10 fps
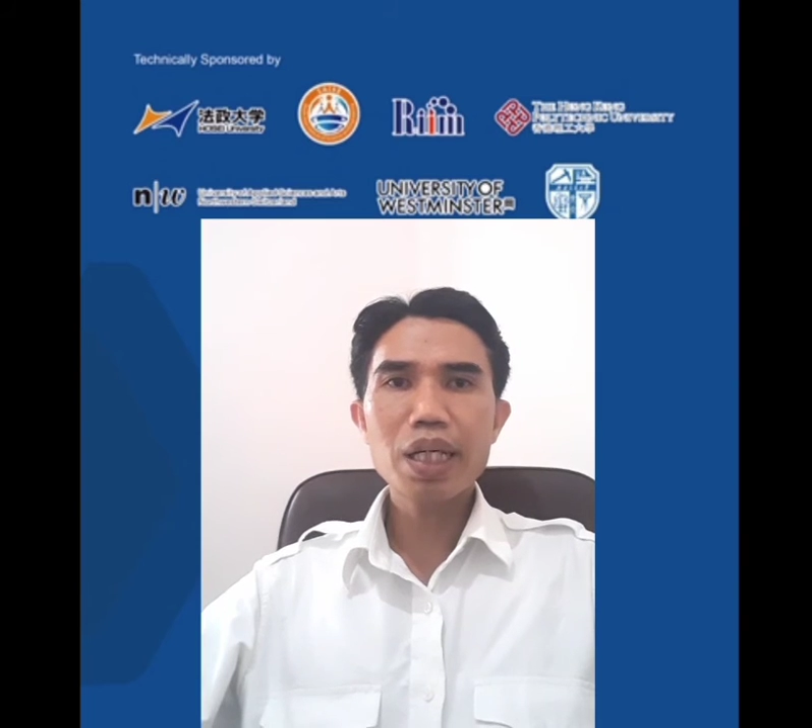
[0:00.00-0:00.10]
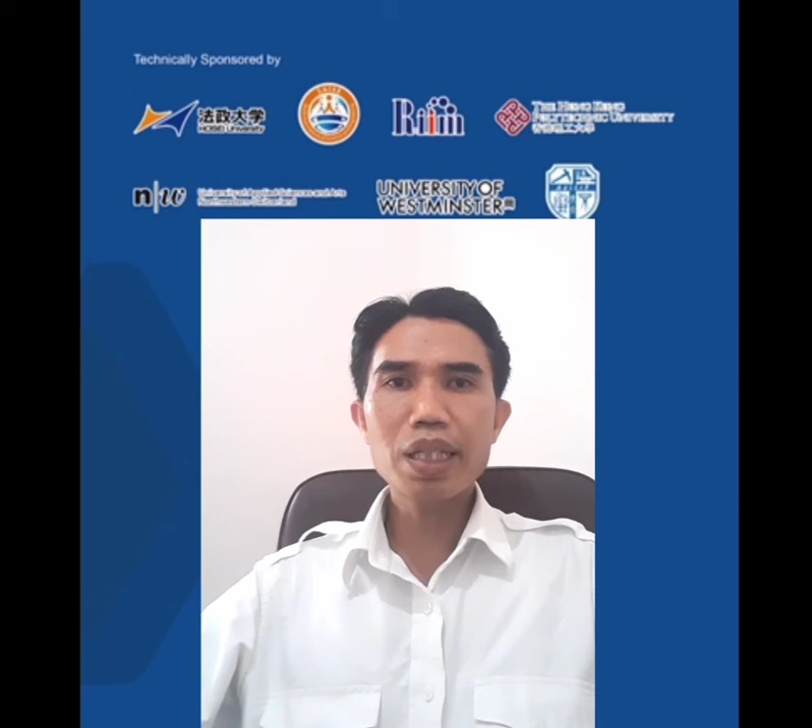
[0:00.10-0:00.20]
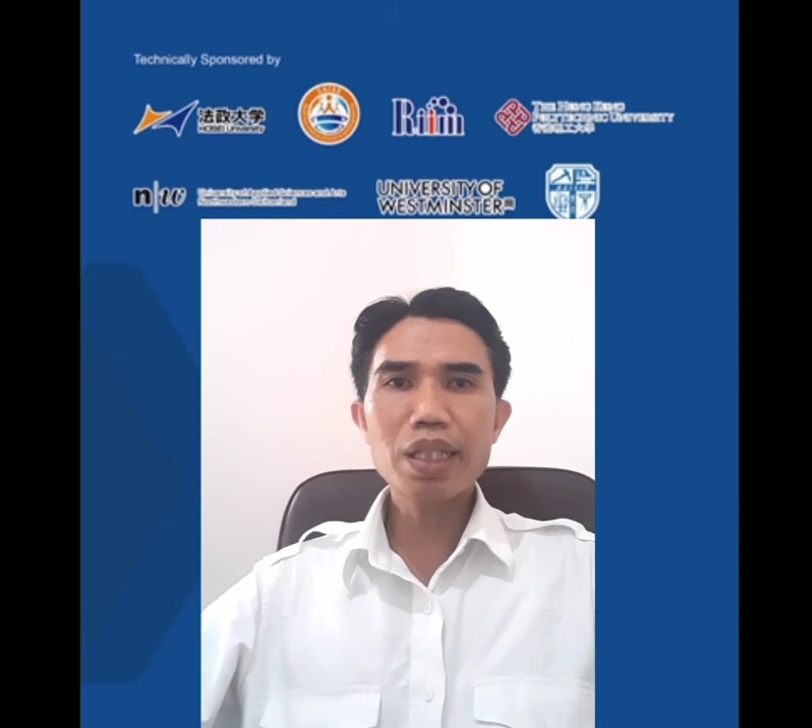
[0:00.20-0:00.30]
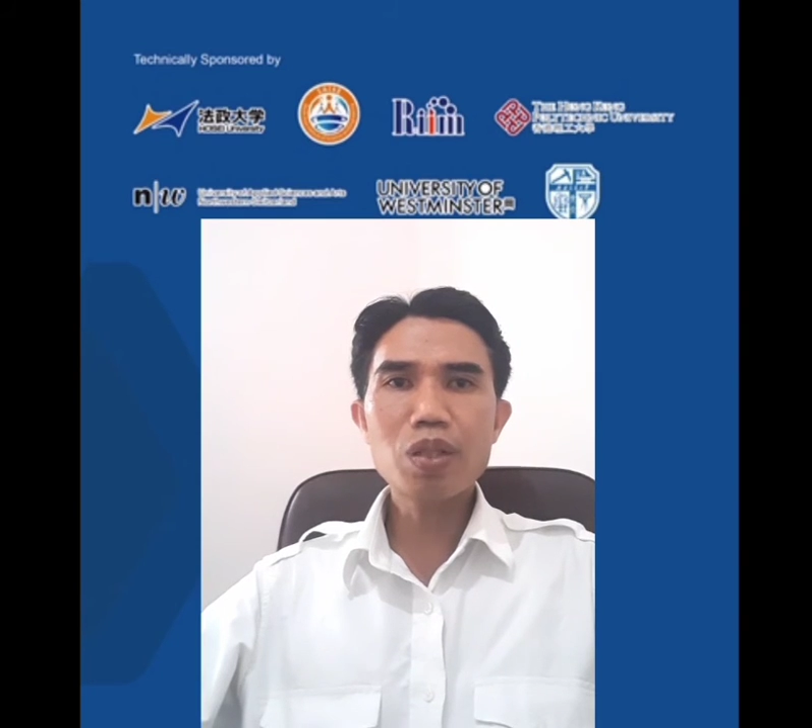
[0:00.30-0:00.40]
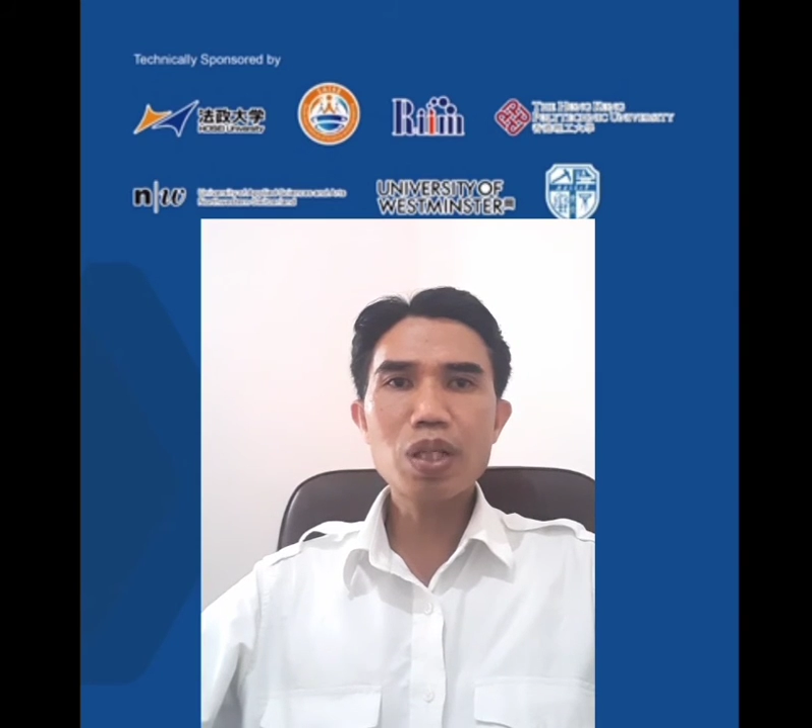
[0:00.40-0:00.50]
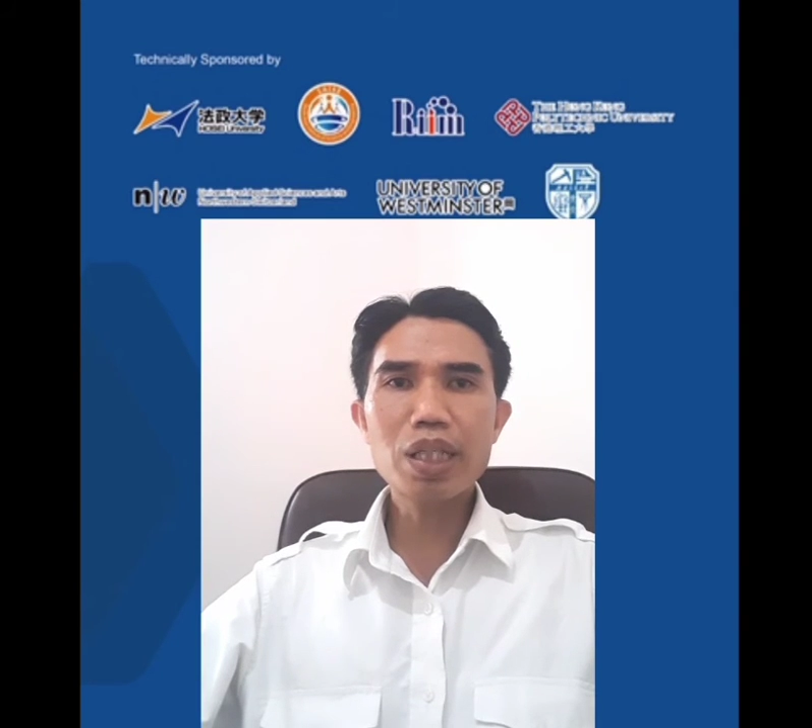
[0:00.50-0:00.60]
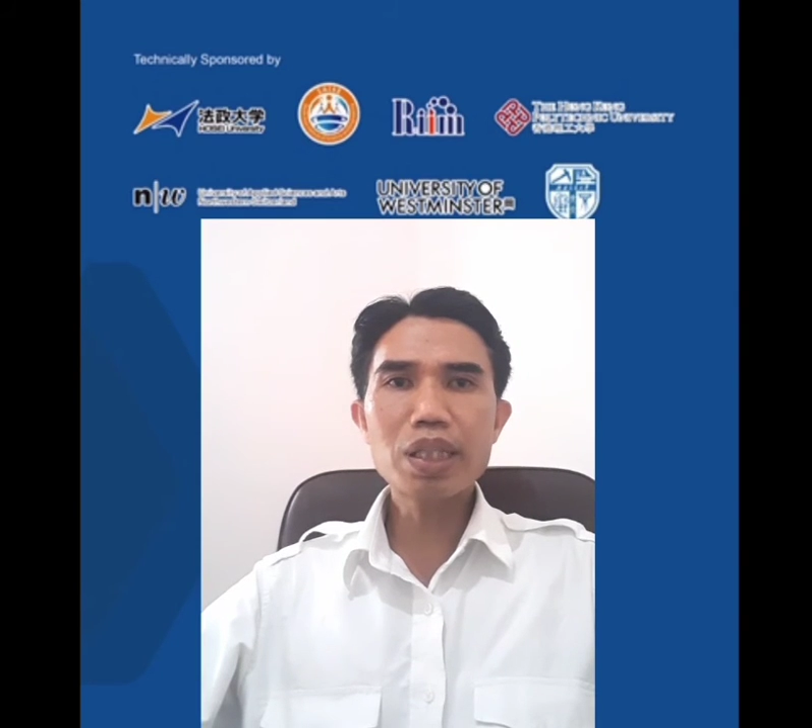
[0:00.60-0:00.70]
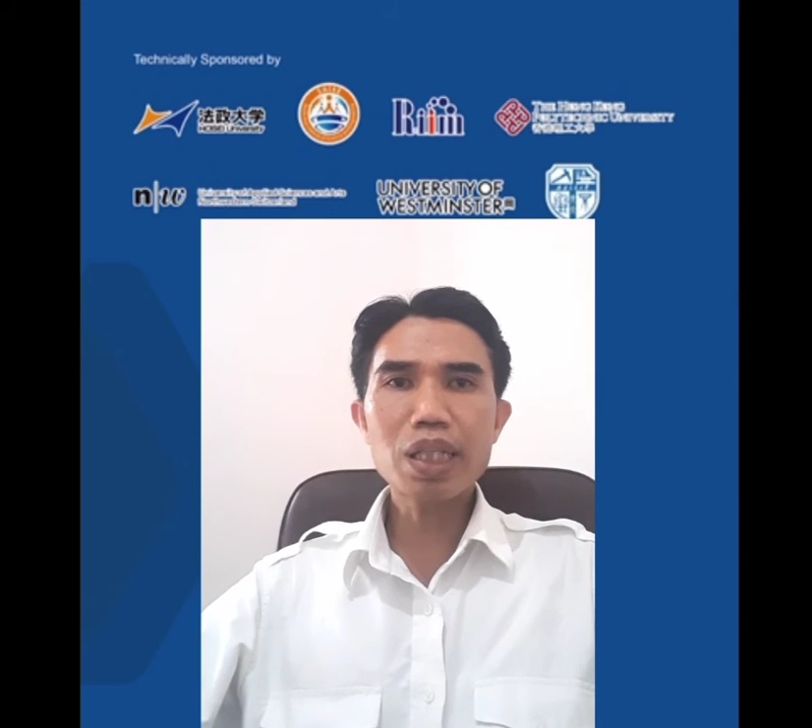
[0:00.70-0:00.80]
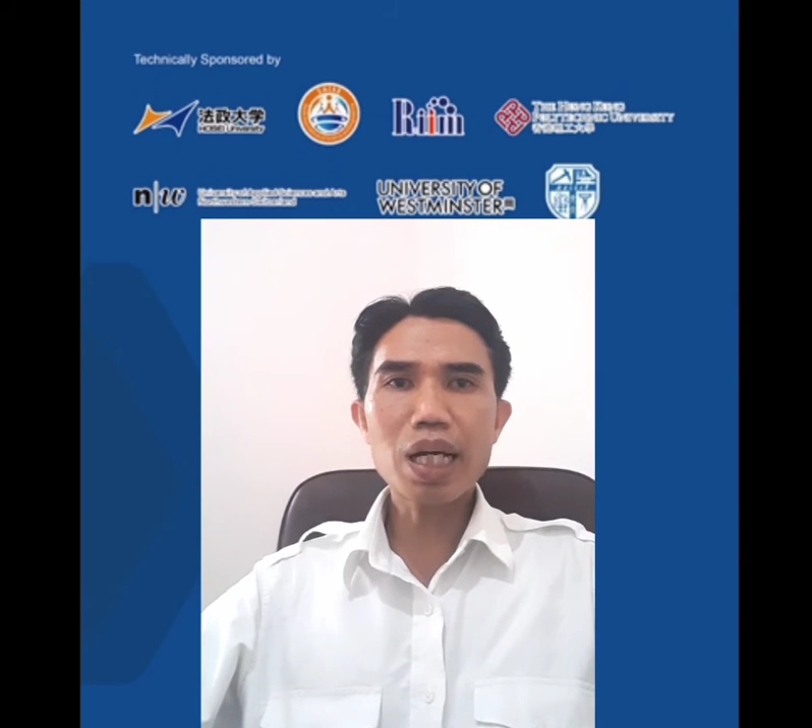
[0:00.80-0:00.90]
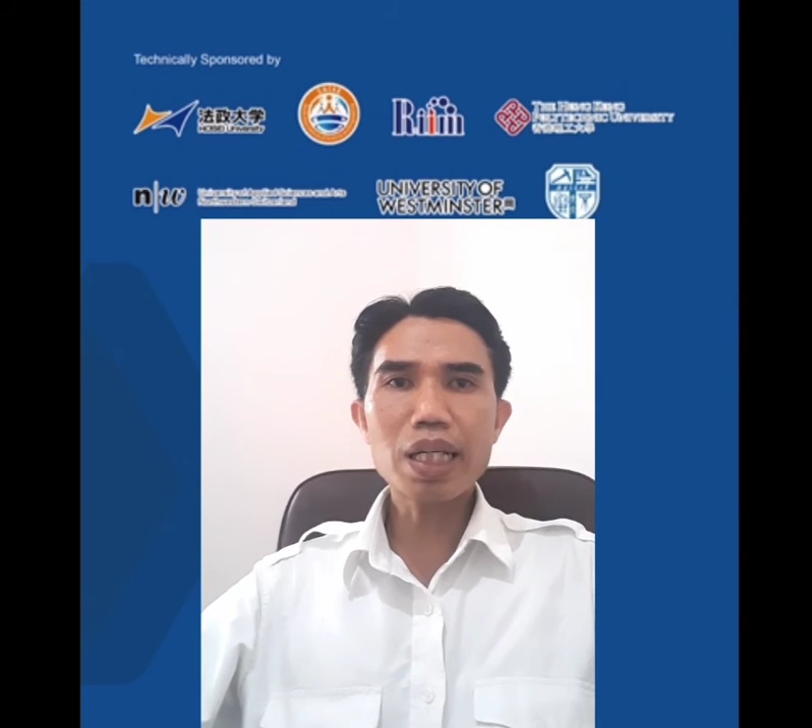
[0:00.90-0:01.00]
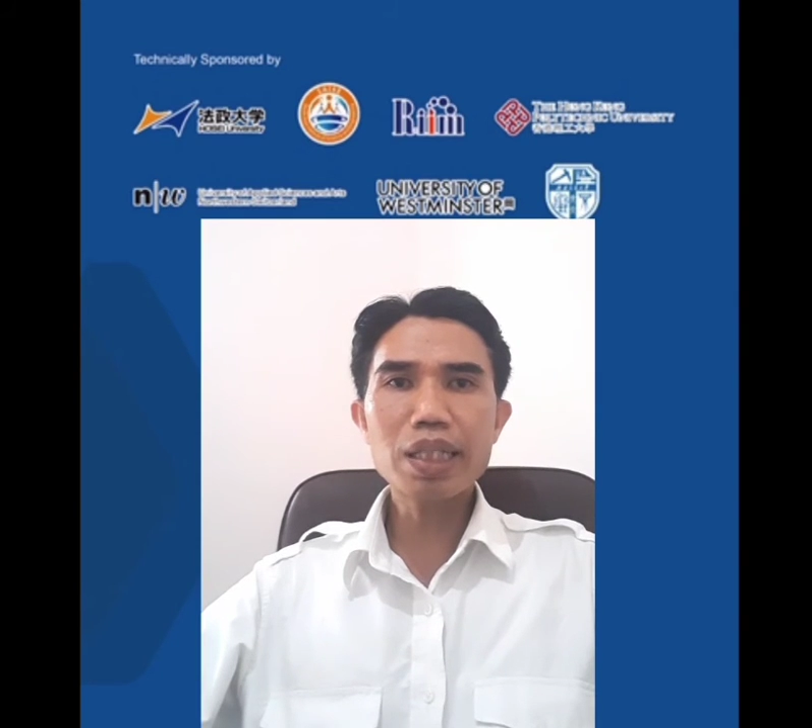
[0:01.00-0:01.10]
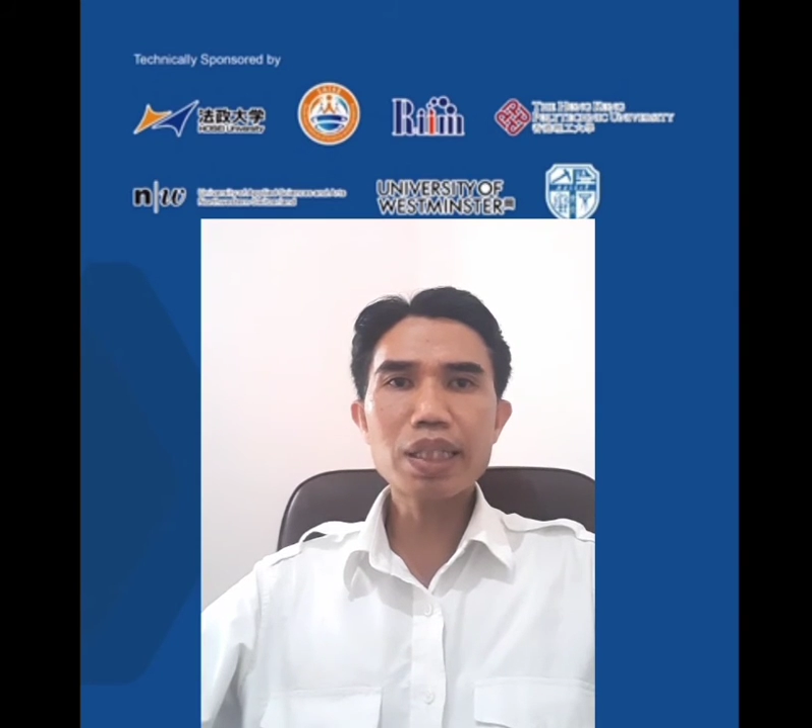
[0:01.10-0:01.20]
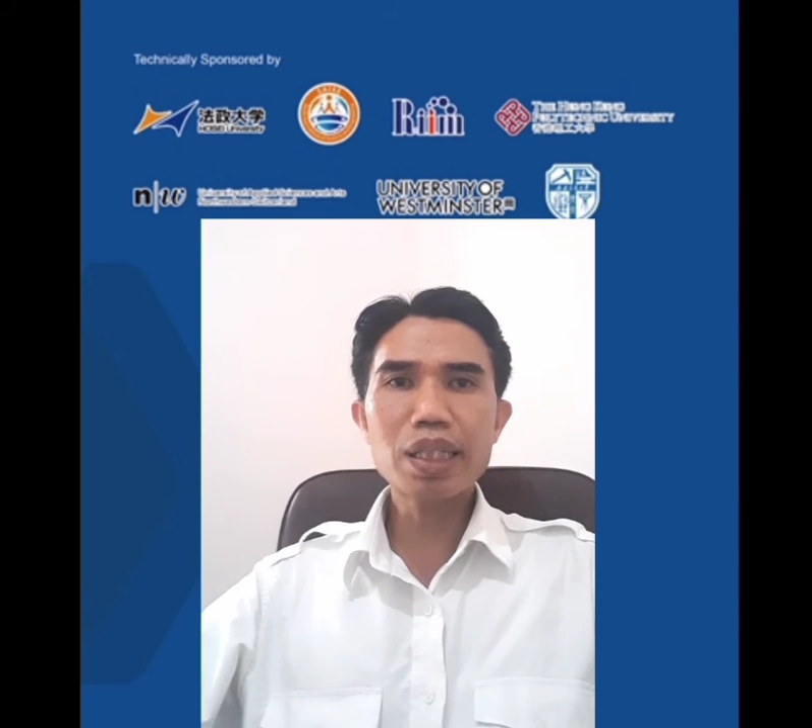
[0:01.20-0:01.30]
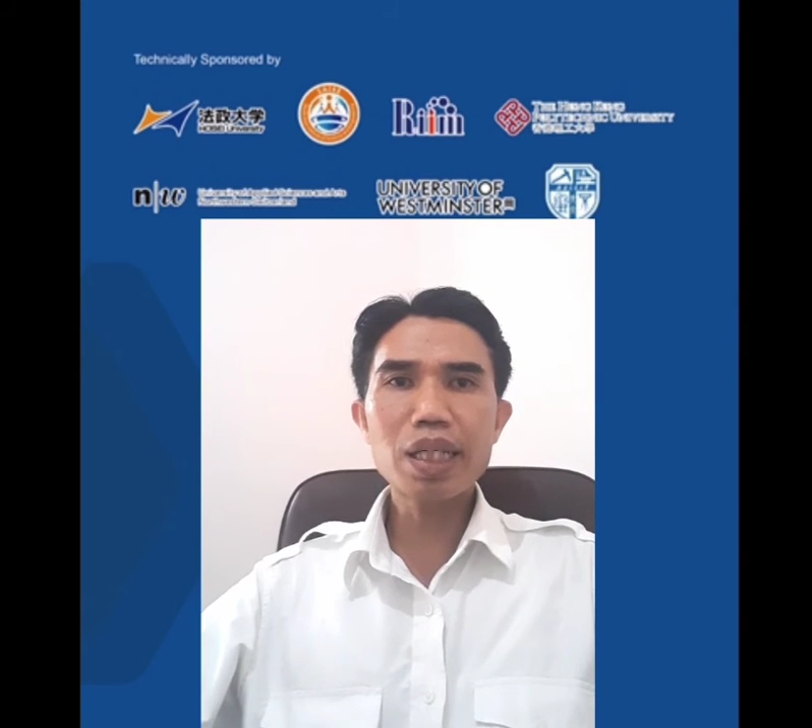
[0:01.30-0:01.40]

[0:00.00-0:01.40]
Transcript: in Indonesia is